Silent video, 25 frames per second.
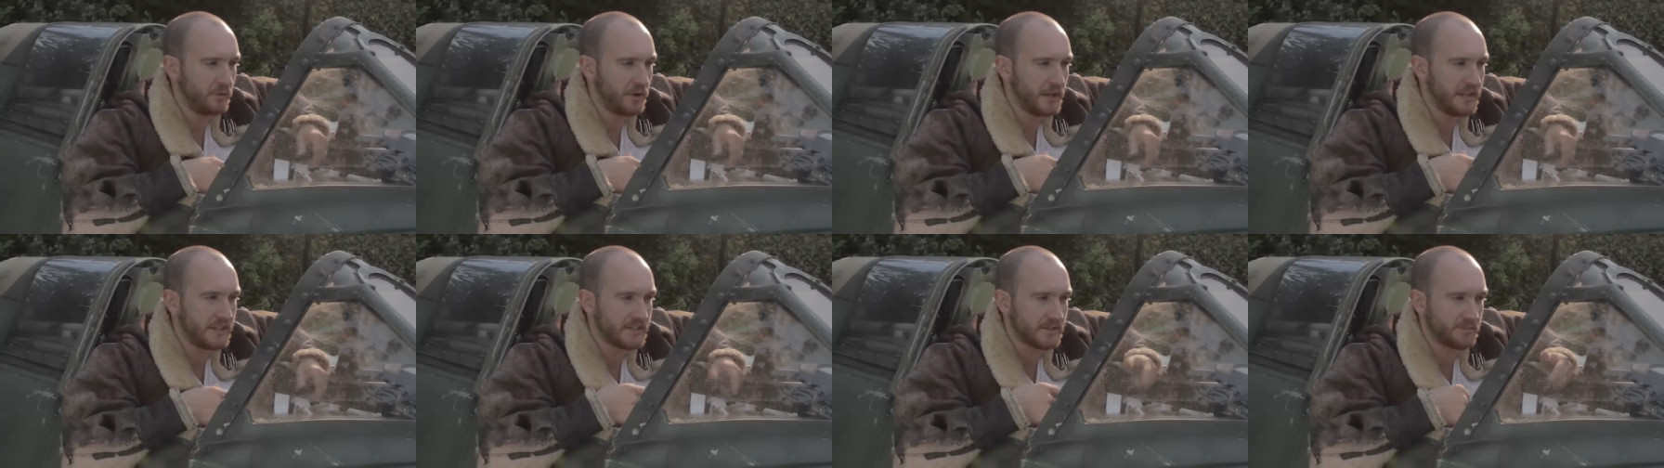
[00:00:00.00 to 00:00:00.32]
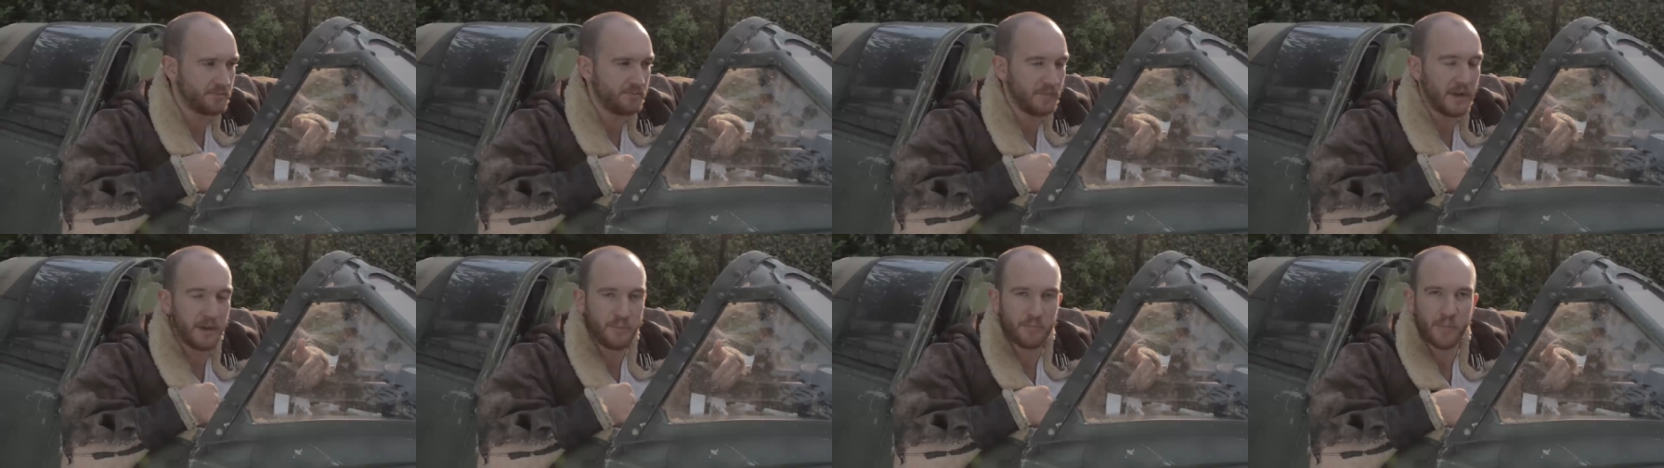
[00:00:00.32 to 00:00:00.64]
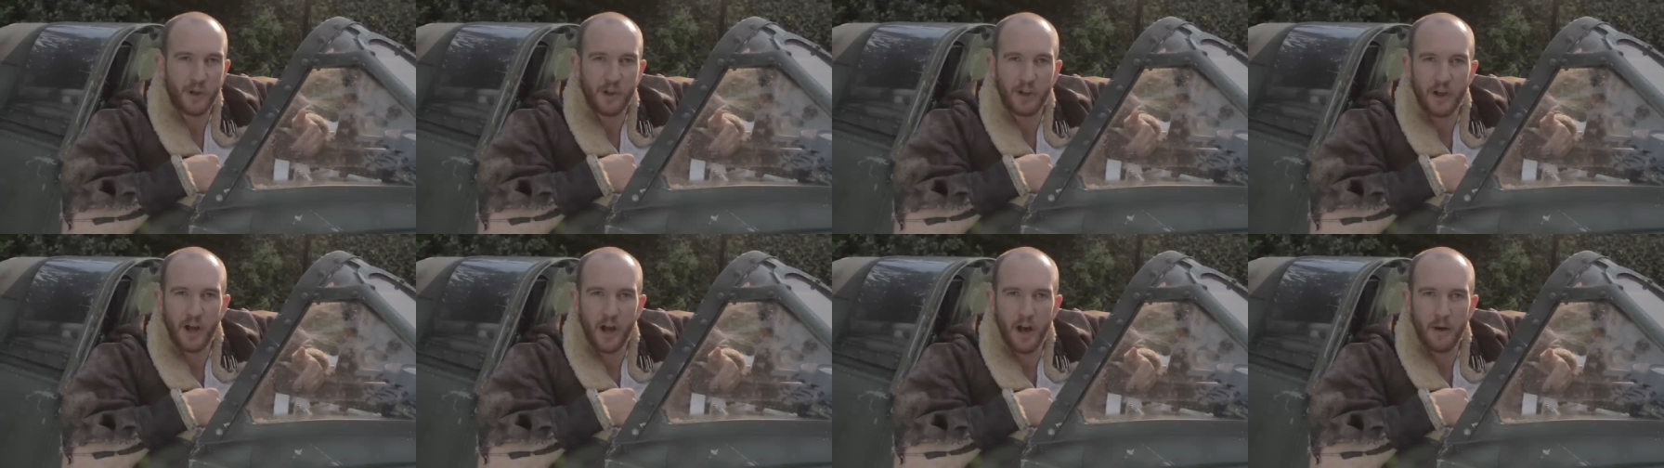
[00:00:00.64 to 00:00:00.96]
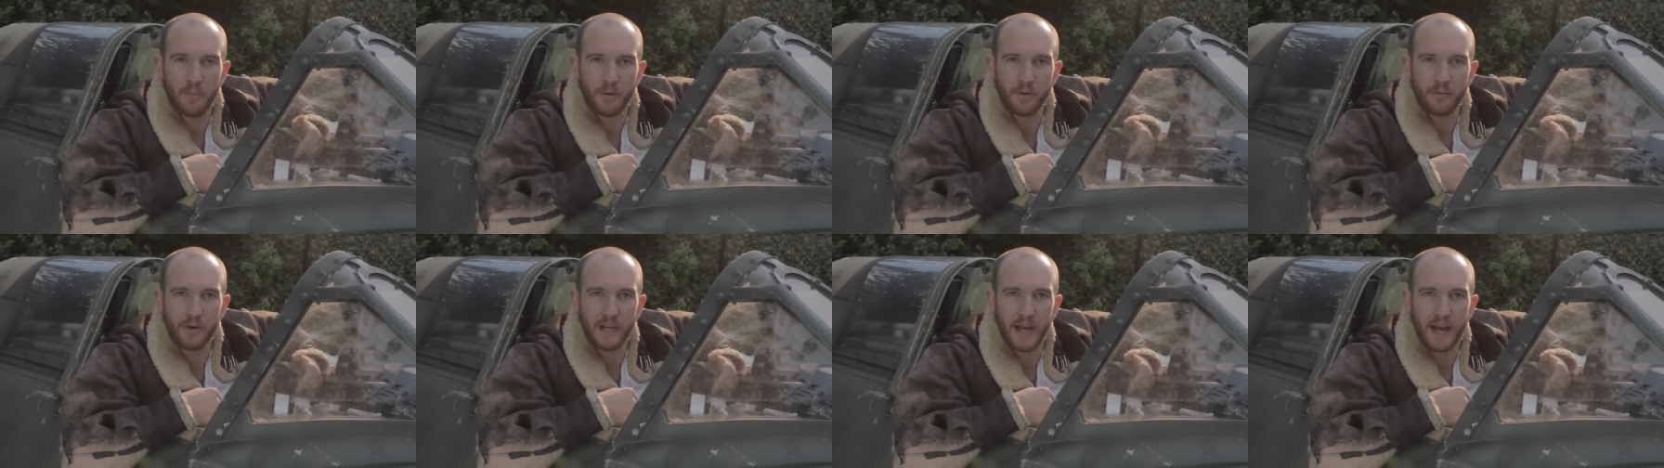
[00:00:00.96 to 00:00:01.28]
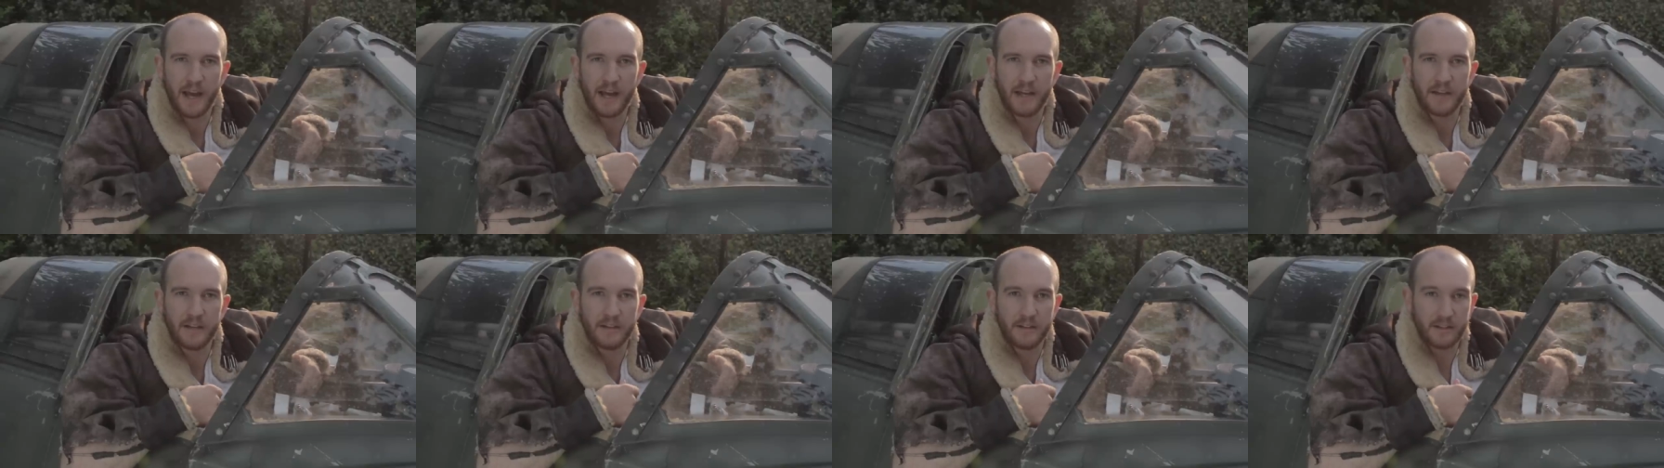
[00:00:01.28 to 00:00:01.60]
in Pearl Harbor, we
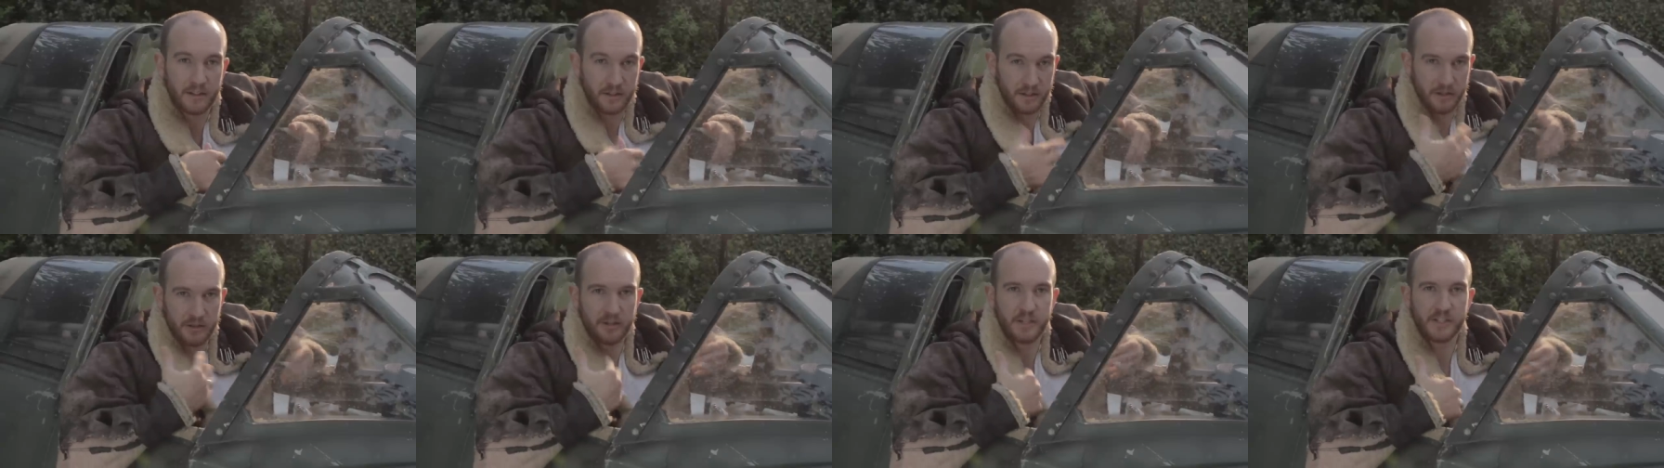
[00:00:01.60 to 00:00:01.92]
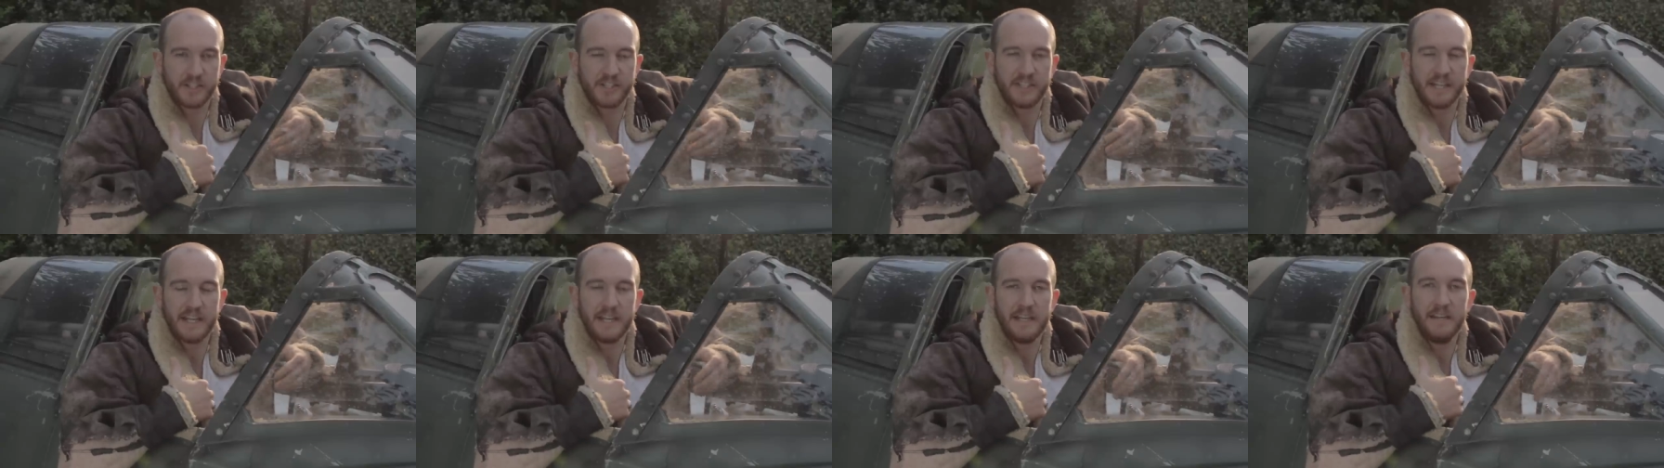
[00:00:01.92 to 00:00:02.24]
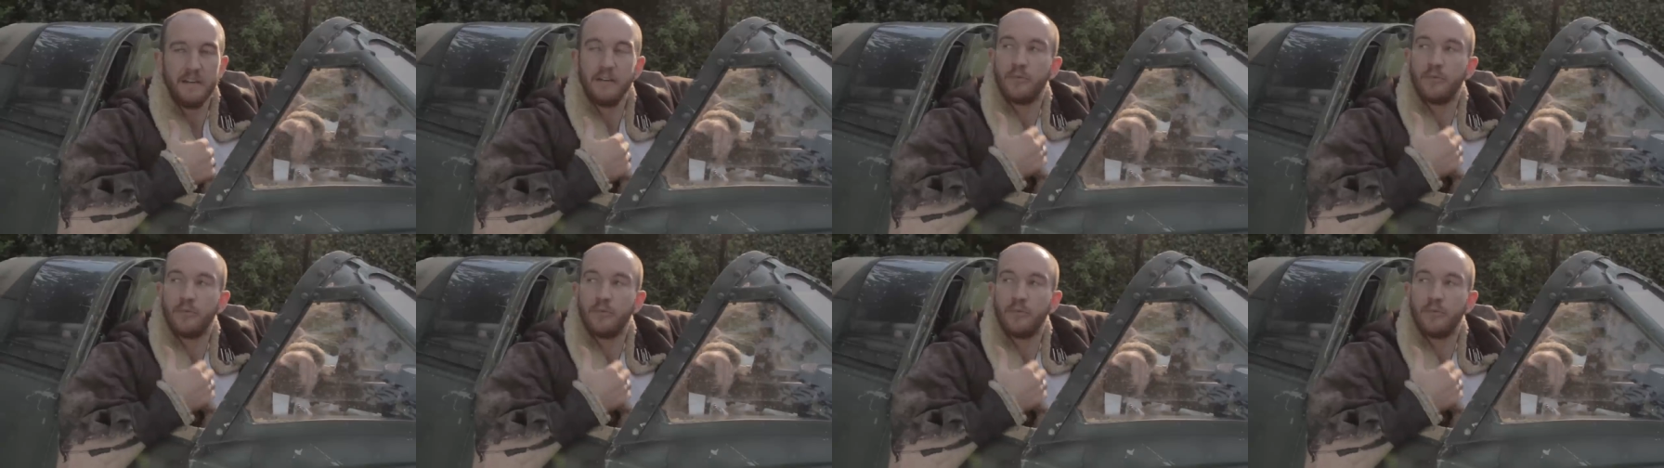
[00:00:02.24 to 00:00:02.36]
had the seat,